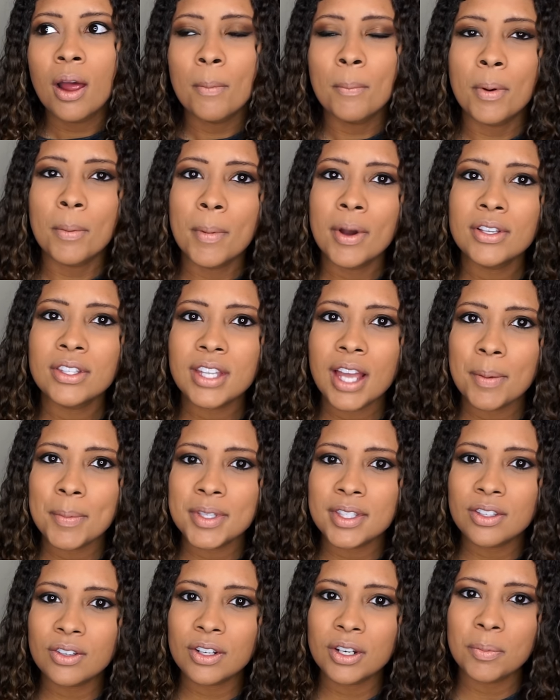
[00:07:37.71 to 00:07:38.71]
But most time
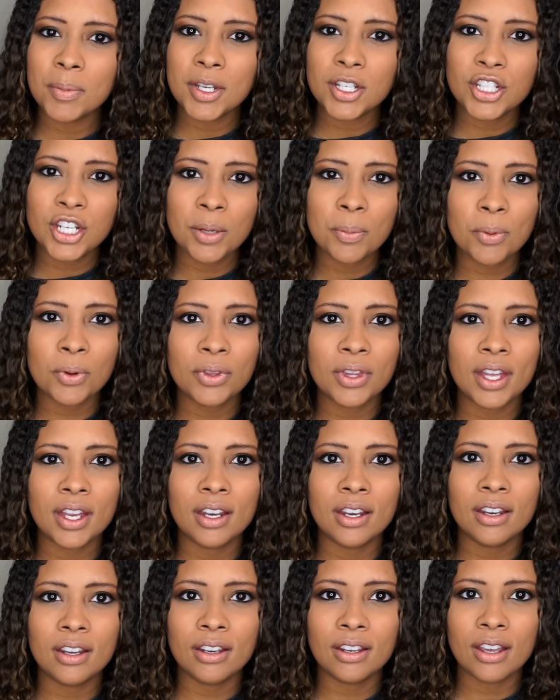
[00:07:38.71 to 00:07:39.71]
it's still going to be cheaper
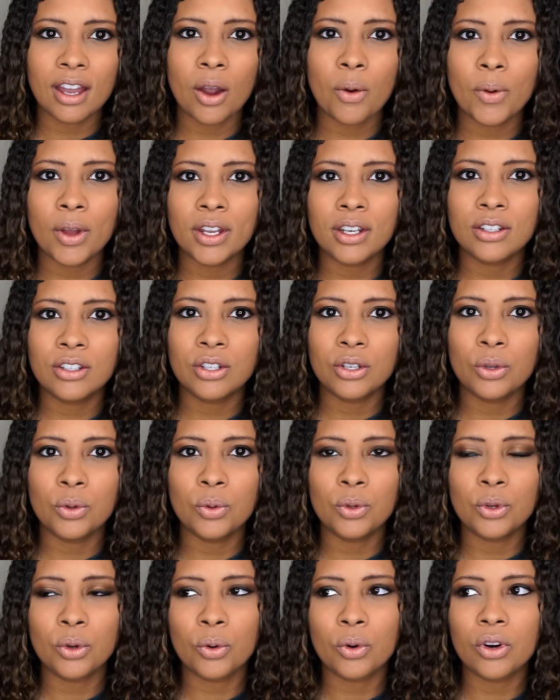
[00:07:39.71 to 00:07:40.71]
than going to
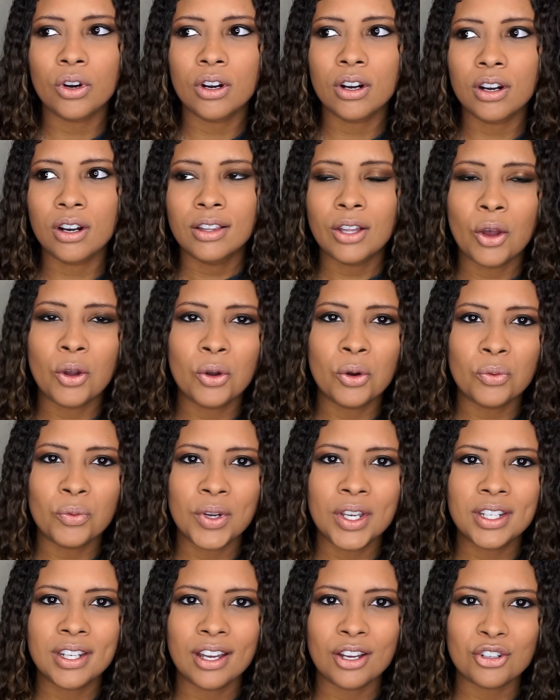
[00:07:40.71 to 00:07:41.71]
your local
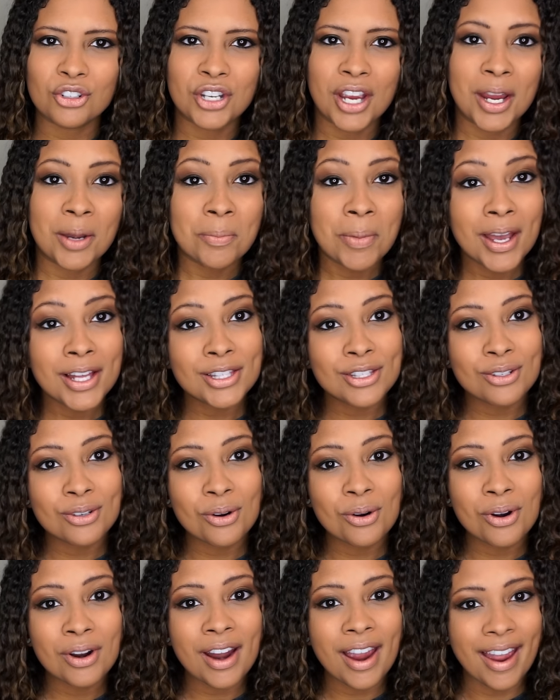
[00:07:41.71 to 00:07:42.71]
retail chain pet
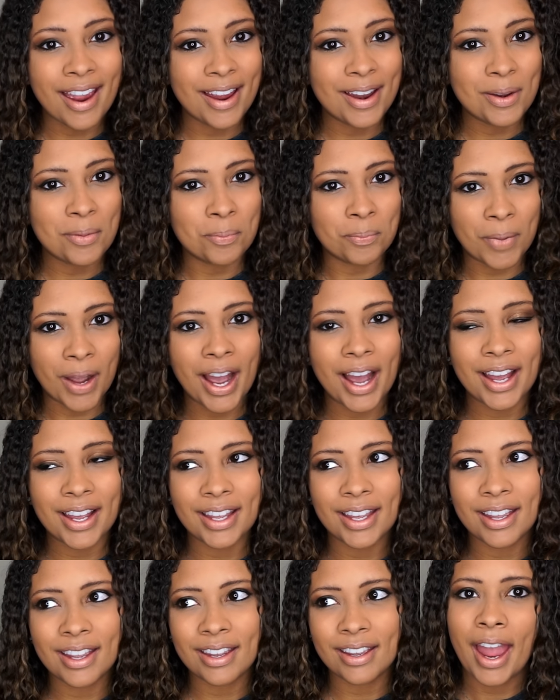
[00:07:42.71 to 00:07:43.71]
store and
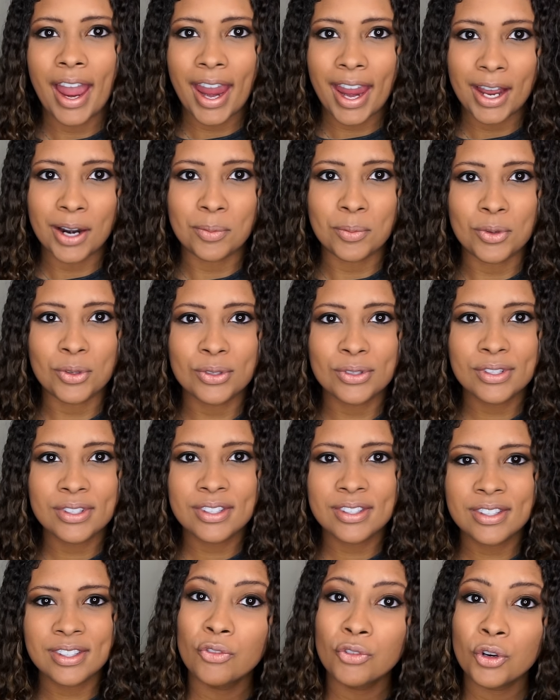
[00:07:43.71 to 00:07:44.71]
buying animals.